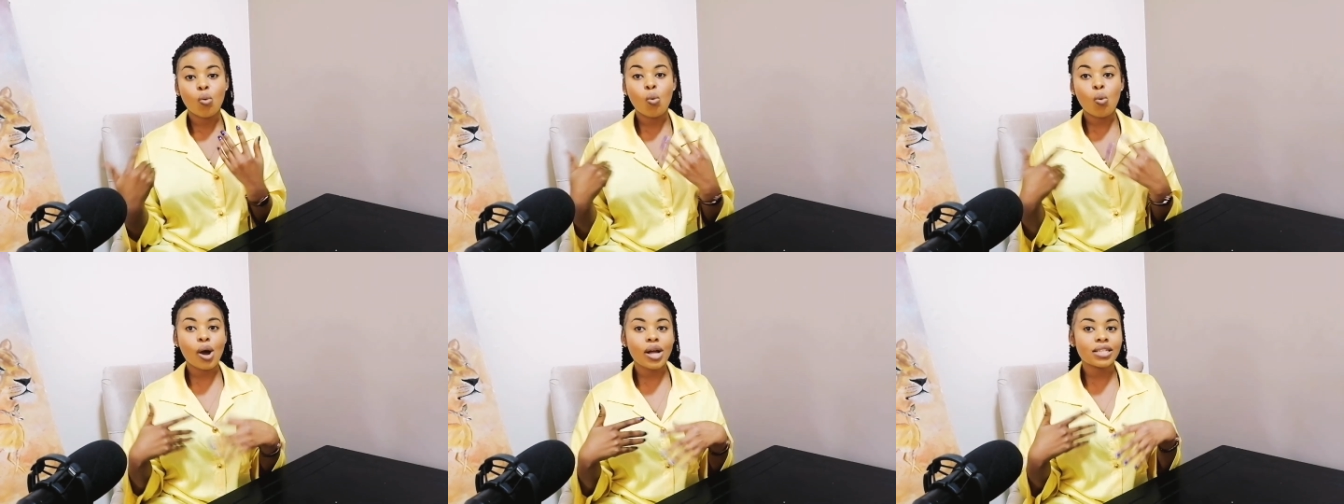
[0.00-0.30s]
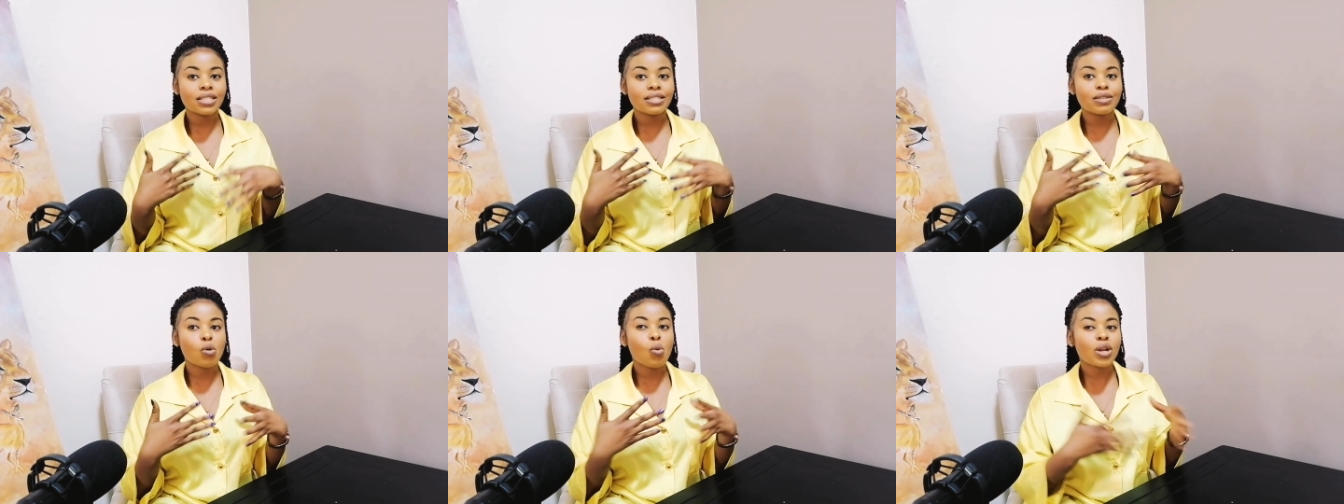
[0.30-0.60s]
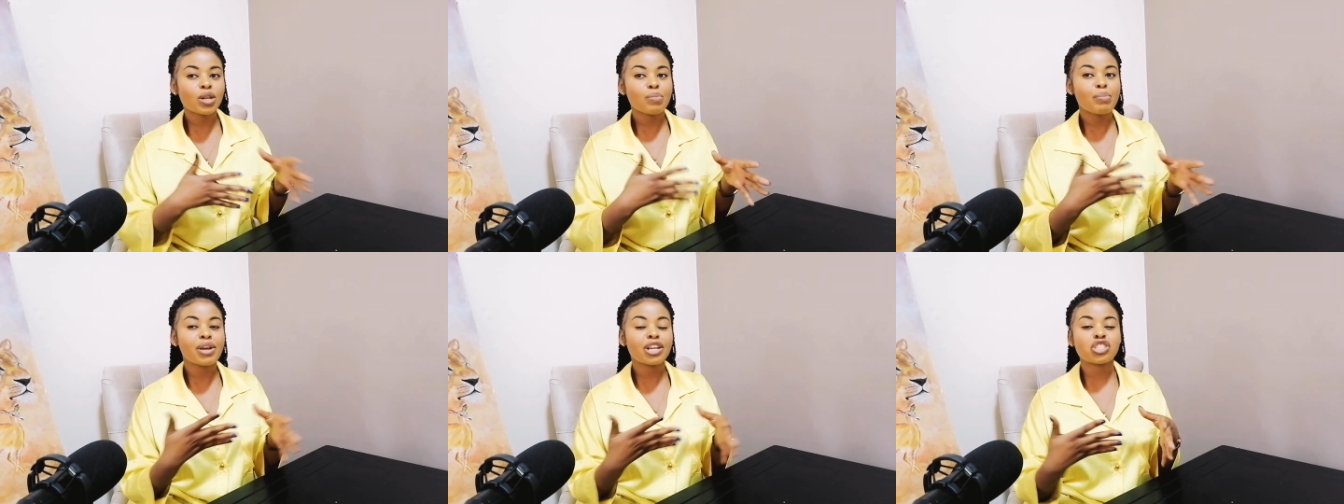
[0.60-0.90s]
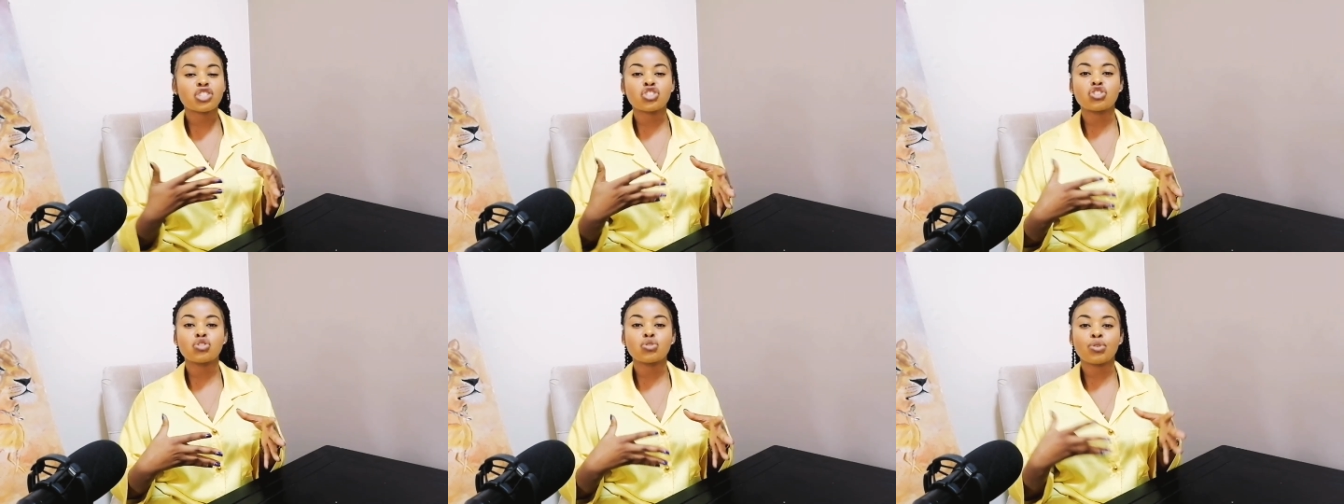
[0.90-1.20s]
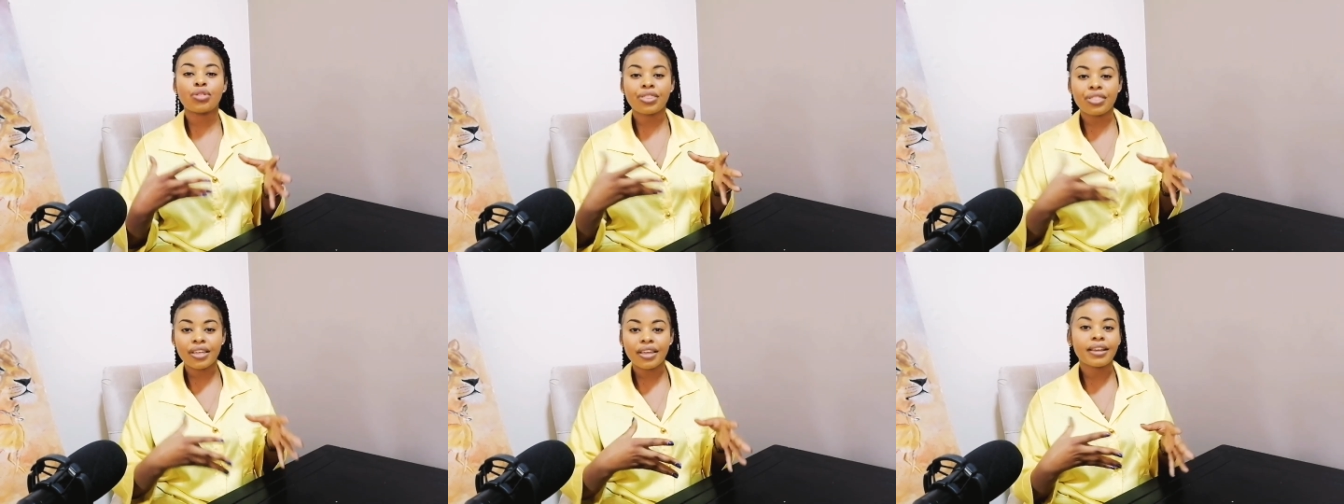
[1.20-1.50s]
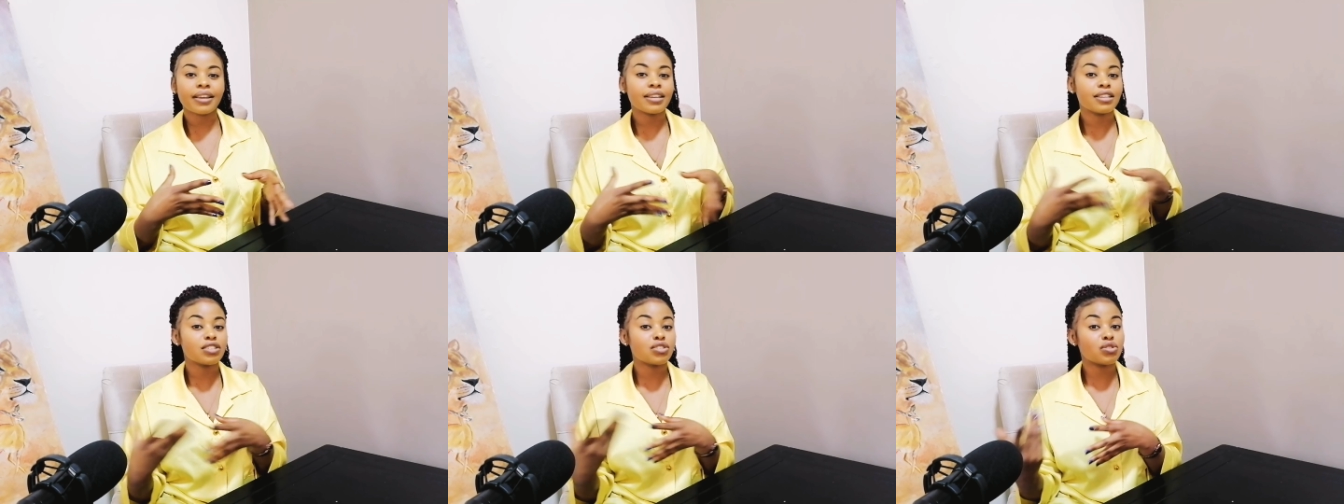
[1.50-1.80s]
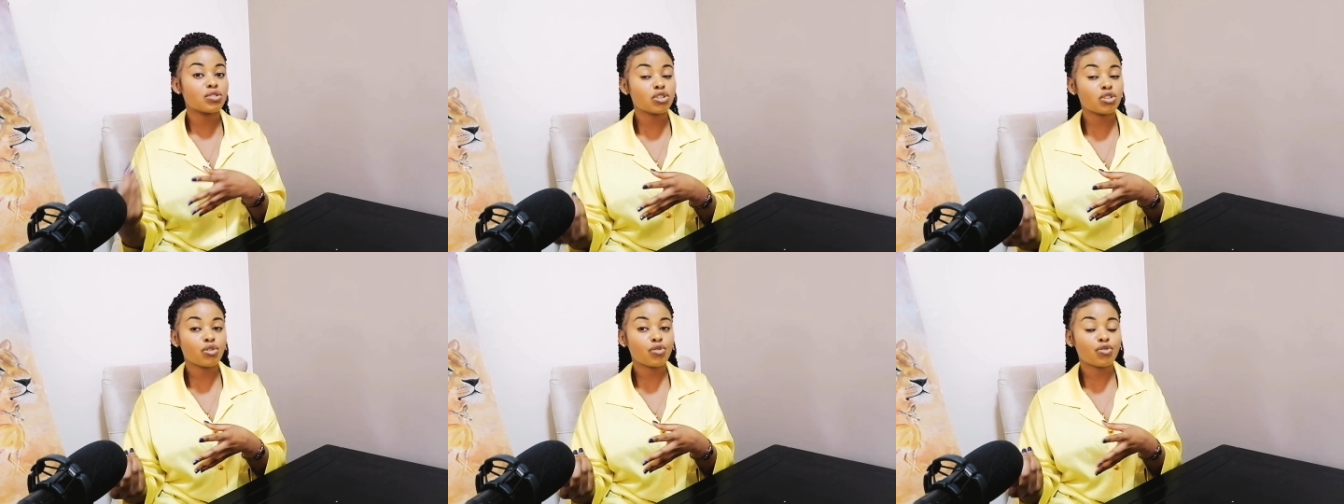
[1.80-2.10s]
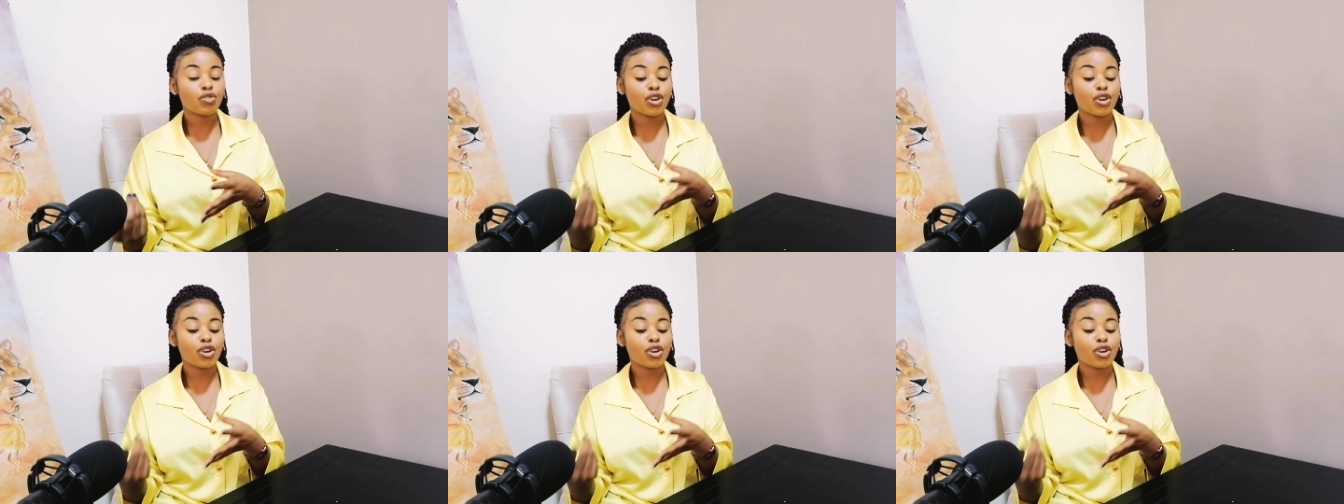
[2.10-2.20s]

what what makes you think it's not your